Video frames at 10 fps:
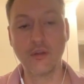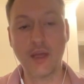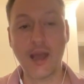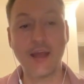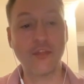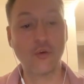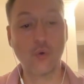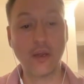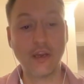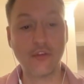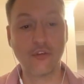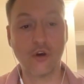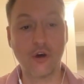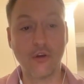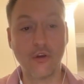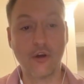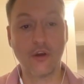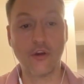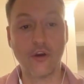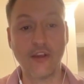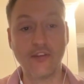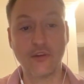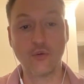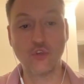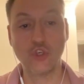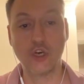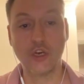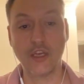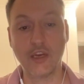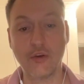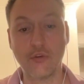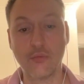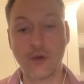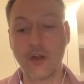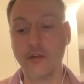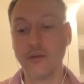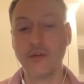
and the queen has gone on a nice little journey here as well.